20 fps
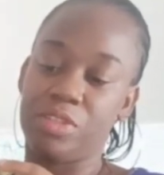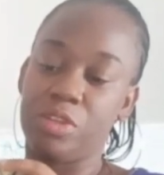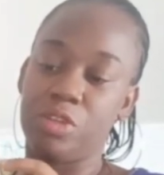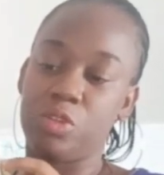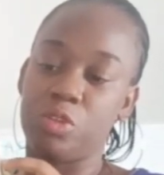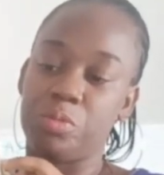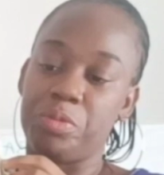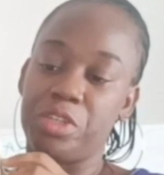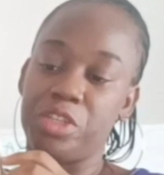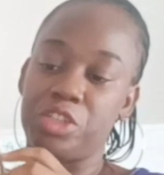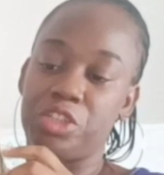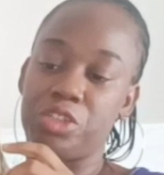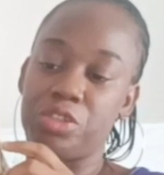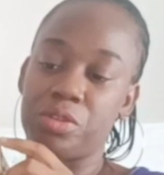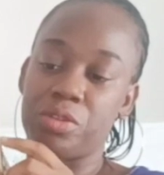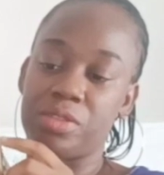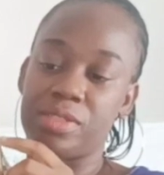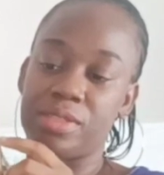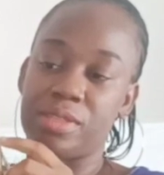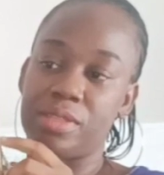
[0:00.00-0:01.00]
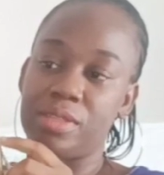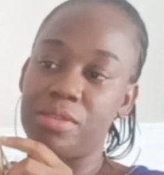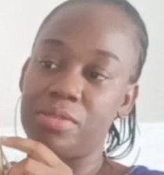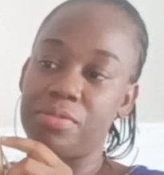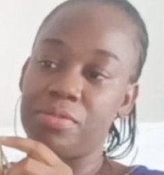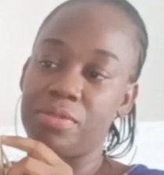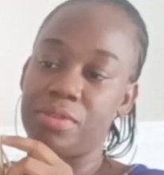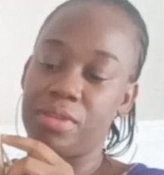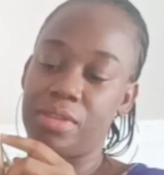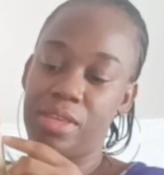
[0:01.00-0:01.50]
it going to be a short
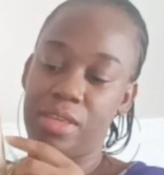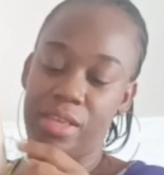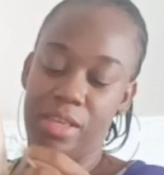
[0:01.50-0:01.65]
sleeve?